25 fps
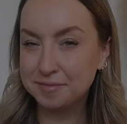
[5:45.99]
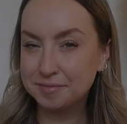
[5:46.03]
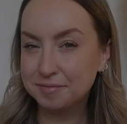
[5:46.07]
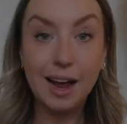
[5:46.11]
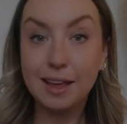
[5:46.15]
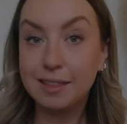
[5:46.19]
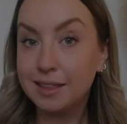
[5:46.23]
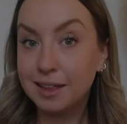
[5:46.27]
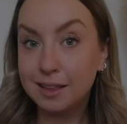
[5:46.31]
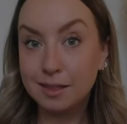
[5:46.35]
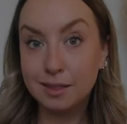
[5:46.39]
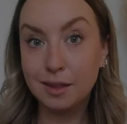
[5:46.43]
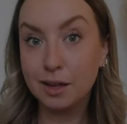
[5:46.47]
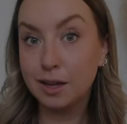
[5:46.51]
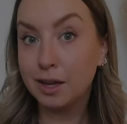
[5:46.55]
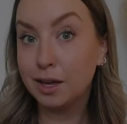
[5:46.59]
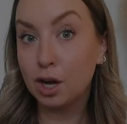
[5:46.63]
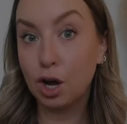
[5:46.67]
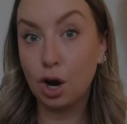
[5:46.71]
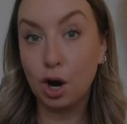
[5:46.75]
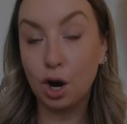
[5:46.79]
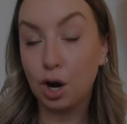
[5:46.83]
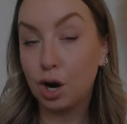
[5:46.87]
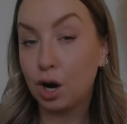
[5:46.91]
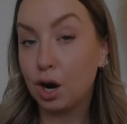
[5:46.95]
I think
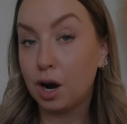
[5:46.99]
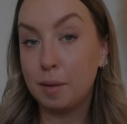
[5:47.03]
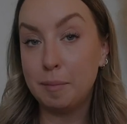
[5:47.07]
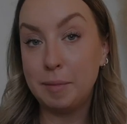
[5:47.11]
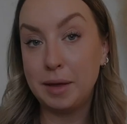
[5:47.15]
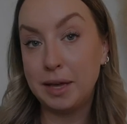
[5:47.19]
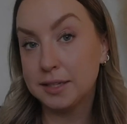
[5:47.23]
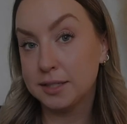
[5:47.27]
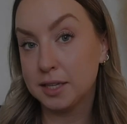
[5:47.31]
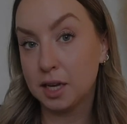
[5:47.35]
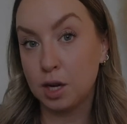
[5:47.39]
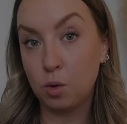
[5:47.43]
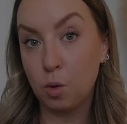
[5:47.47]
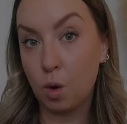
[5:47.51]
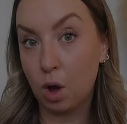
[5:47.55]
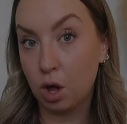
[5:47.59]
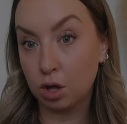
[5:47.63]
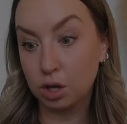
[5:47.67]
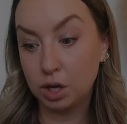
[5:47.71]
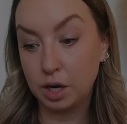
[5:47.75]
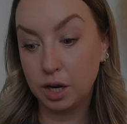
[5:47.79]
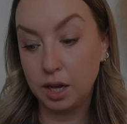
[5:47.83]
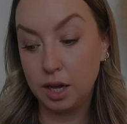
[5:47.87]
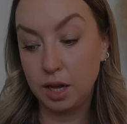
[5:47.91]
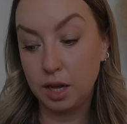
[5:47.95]
they are amazing
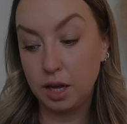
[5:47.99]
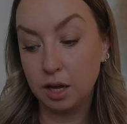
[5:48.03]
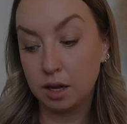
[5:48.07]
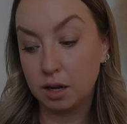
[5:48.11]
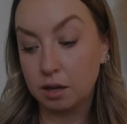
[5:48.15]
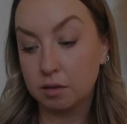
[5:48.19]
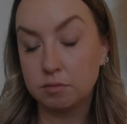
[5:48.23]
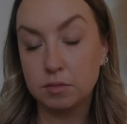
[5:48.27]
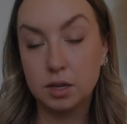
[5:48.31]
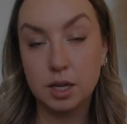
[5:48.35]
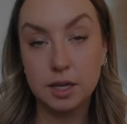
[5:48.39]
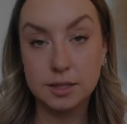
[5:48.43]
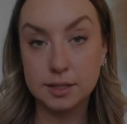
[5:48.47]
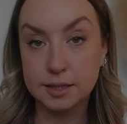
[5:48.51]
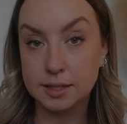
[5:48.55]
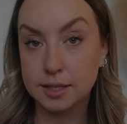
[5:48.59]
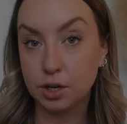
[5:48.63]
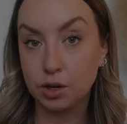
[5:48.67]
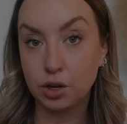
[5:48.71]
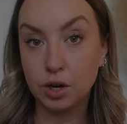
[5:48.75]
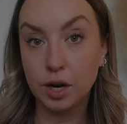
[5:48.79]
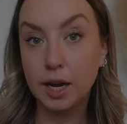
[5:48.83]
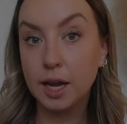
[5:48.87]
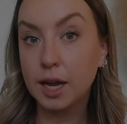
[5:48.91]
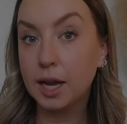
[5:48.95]
quality
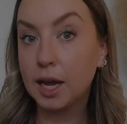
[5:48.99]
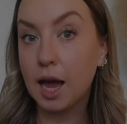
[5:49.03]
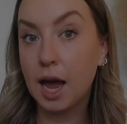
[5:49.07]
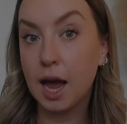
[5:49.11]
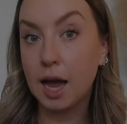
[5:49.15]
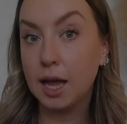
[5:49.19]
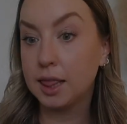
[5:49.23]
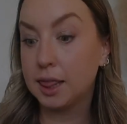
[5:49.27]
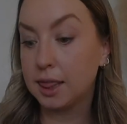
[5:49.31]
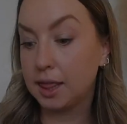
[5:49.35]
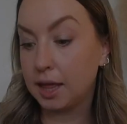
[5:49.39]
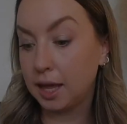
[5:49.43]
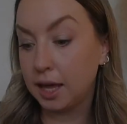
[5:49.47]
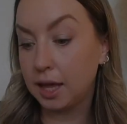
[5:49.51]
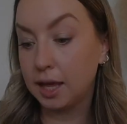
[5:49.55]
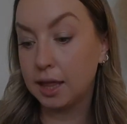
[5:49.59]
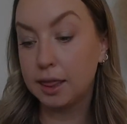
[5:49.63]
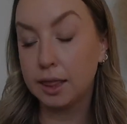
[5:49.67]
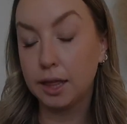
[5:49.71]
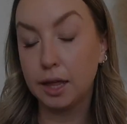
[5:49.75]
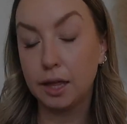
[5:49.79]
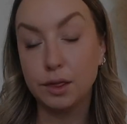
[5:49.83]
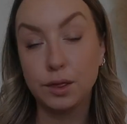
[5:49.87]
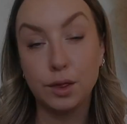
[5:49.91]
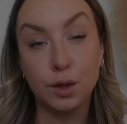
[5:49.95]
considering. I
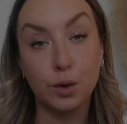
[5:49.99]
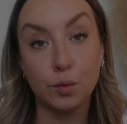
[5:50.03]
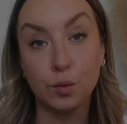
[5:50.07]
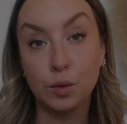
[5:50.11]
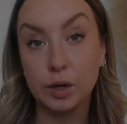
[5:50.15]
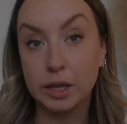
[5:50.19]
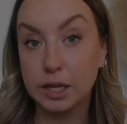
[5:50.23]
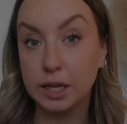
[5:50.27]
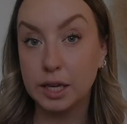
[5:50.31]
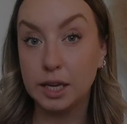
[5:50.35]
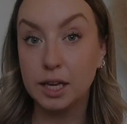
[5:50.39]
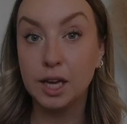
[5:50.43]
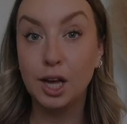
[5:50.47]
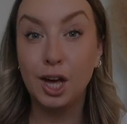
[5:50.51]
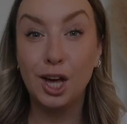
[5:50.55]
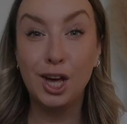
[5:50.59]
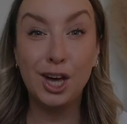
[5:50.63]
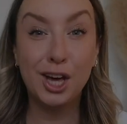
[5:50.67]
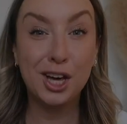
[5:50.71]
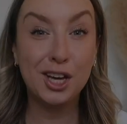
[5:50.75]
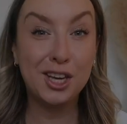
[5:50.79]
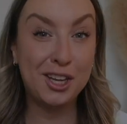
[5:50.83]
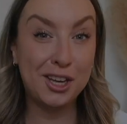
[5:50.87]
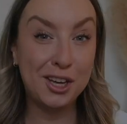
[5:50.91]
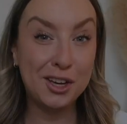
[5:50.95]
think that they're really
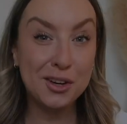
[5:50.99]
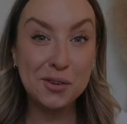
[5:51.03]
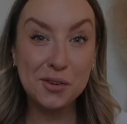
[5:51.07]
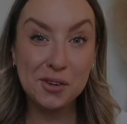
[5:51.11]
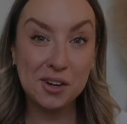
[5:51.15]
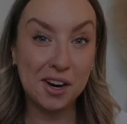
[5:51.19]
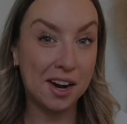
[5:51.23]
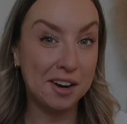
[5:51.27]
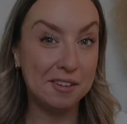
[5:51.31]
cute.